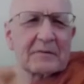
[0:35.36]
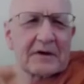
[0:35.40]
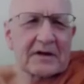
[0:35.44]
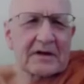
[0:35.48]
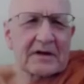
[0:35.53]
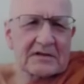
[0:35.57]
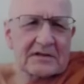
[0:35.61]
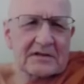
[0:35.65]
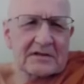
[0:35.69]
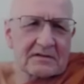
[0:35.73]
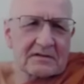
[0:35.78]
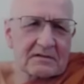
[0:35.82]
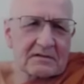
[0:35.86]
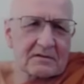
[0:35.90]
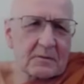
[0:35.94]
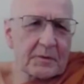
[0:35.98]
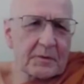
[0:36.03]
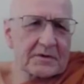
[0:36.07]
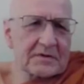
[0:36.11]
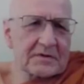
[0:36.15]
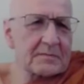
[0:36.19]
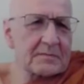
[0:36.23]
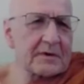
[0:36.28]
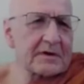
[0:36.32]
because
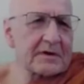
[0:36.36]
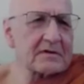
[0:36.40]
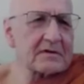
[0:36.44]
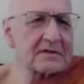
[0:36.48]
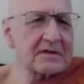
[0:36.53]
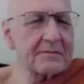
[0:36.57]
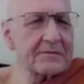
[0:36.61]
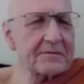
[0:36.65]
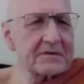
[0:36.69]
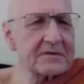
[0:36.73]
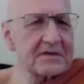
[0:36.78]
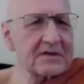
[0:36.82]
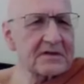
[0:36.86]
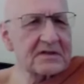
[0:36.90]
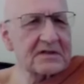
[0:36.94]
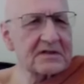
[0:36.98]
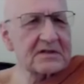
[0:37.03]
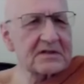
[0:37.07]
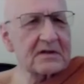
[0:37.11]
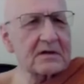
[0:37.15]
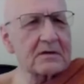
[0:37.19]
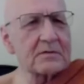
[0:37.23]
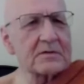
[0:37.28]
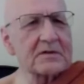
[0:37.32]
Lopa Sumedho's emphasis
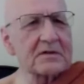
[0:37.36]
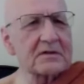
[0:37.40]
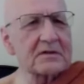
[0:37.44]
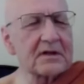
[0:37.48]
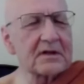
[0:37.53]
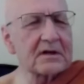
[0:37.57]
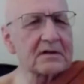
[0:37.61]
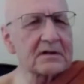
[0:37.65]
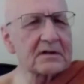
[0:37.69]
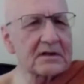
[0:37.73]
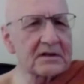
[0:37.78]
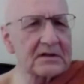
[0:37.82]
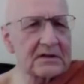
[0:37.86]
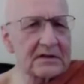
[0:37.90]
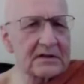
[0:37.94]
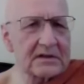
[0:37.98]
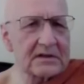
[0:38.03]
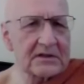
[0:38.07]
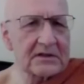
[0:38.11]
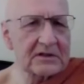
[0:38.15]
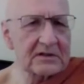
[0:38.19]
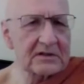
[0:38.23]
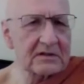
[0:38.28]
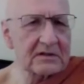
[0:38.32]
is always on the
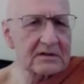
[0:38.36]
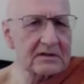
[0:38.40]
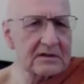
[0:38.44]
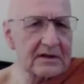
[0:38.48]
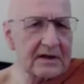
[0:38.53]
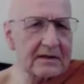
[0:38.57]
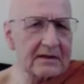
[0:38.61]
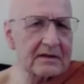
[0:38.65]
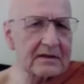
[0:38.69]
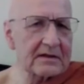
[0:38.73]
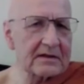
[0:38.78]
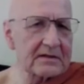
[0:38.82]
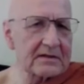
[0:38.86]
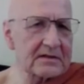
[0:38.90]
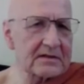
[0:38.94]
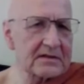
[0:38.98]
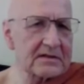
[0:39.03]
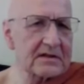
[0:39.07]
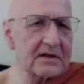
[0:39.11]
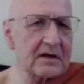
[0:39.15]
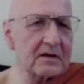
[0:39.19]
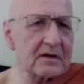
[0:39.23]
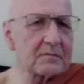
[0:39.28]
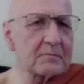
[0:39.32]
unconditioned, the
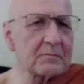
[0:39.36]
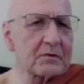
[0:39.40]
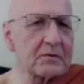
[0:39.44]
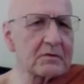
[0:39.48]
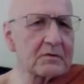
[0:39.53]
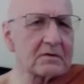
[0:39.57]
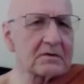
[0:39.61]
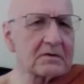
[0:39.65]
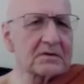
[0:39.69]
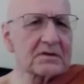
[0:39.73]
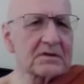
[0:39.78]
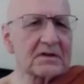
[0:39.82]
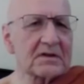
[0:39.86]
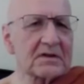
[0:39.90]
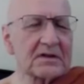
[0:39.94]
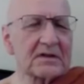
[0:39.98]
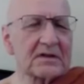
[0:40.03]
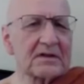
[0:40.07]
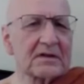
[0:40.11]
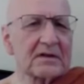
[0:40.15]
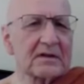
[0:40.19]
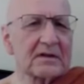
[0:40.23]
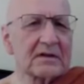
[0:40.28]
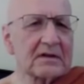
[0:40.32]
deathless, the unborn.
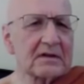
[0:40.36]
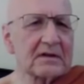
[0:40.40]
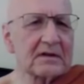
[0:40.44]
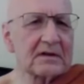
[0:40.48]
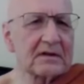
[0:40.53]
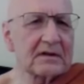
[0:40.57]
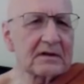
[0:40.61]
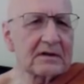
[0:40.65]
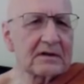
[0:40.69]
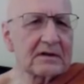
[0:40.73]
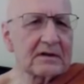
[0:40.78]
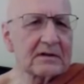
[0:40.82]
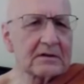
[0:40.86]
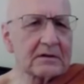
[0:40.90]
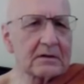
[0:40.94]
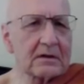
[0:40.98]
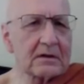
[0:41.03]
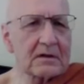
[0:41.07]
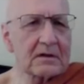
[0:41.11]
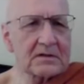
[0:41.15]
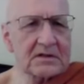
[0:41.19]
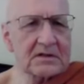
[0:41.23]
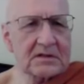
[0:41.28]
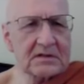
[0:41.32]
And
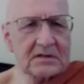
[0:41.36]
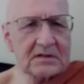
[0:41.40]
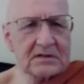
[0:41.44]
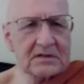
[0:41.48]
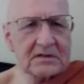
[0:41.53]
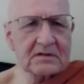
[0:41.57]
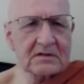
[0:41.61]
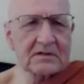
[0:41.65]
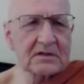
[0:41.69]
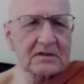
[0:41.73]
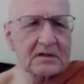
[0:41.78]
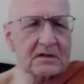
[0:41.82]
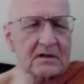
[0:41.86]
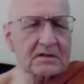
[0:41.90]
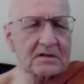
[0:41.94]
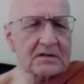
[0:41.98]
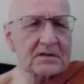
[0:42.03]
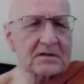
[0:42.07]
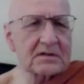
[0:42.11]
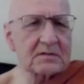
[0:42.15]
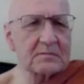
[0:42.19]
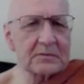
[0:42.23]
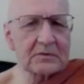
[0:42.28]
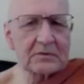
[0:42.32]
there's
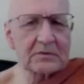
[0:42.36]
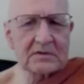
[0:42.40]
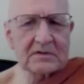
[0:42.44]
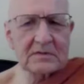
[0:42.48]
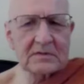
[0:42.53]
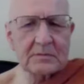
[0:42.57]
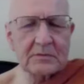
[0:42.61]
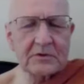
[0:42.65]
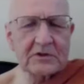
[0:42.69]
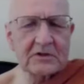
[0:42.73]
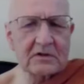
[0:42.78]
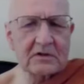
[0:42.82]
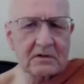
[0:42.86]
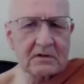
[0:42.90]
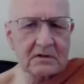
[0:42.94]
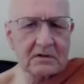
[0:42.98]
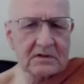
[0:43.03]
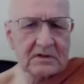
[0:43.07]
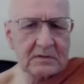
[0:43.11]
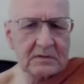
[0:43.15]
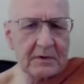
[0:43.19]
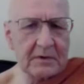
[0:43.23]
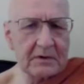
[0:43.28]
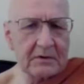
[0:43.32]
lots in Buddhism which
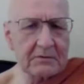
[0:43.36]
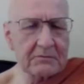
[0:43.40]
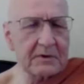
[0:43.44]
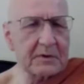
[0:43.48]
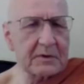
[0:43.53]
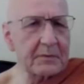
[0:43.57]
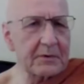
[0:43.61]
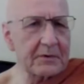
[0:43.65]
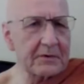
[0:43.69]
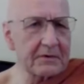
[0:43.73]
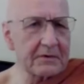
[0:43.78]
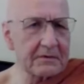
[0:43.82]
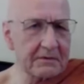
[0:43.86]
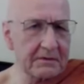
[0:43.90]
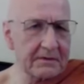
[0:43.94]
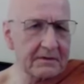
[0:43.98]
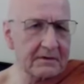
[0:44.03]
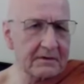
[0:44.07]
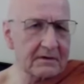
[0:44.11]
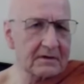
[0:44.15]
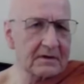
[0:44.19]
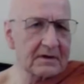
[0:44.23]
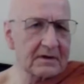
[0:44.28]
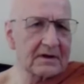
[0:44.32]
talks about
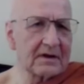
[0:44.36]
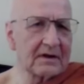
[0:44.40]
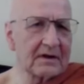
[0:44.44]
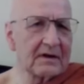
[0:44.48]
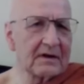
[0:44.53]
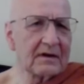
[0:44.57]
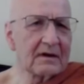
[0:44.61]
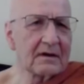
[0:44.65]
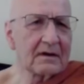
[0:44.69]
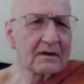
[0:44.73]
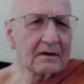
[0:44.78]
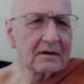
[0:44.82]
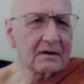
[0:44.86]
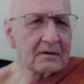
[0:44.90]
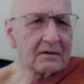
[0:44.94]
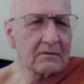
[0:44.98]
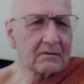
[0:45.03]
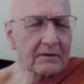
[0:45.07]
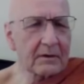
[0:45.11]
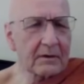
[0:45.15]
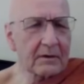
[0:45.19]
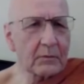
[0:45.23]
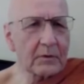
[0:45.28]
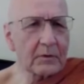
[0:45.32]
rebirth and
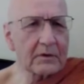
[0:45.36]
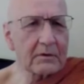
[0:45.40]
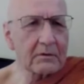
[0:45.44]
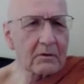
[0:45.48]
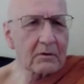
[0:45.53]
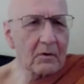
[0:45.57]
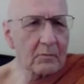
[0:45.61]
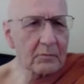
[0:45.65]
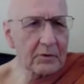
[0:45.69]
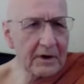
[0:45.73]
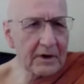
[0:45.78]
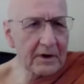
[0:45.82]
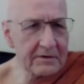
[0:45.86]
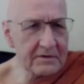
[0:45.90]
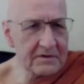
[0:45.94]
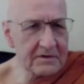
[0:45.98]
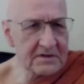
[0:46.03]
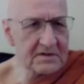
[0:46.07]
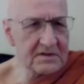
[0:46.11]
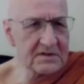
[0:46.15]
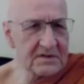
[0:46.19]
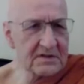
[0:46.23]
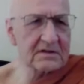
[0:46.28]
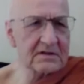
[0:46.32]
that we are all
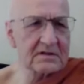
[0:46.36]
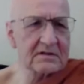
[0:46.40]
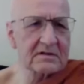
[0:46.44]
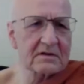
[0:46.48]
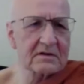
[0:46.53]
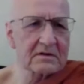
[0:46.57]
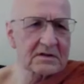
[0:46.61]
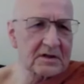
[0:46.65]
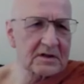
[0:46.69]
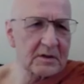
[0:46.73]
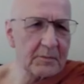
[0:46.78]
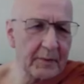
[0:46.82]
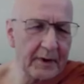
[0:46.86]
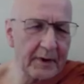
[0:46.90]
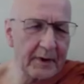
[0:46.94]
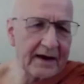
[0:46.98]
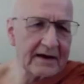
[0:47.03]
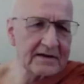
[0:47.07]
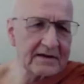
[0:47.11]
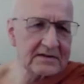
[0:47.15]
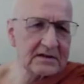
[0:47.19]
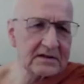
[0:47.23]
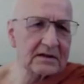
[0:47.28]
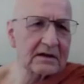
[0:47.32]
brothers and sisters in a
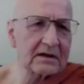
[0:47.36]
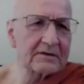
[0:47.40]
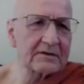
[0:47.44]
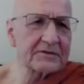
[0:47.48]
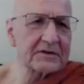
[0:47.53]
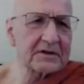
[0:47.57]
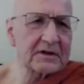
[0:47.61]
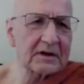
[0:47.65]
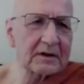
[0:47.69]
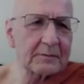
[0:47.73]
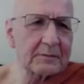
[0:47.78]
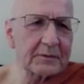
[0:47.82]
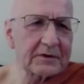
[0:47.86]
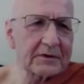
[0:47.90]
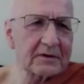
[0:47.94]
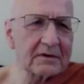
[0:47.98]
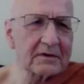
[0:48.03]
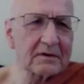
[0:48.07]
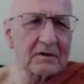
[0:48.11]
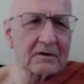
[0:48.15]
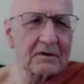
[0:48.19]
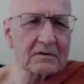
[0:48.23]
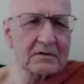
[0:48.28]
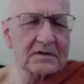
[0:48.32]
past lifetime.
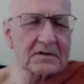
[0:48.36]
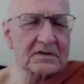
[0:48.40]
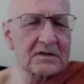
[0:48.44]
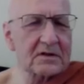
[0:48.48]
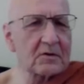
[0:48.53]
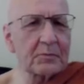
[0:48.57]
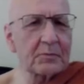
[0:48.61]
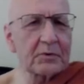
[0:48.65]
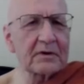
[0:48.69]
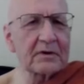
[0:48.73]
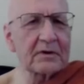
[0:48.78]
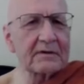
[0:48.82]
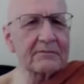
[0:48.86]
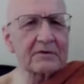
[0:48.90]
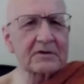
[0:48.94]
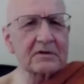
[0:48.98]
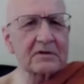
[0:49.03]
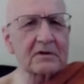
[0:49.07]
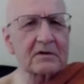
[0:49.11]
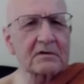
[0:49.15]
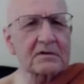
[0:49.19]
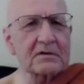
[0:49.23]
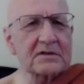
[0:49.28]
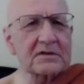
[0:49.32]
But notice Lopa never
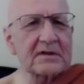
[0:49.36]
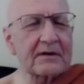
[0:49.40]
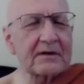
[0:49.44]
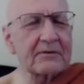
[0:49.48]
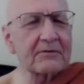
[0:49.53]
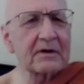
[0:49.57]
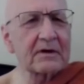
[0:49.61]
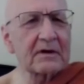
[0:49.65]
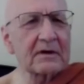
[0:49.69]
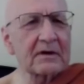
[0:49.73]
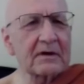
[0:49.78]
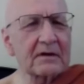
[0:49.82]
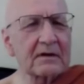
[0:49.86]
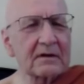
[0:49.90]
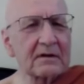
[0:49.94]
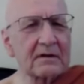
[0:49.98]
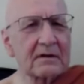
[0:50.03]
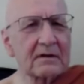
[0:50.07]
talks that way.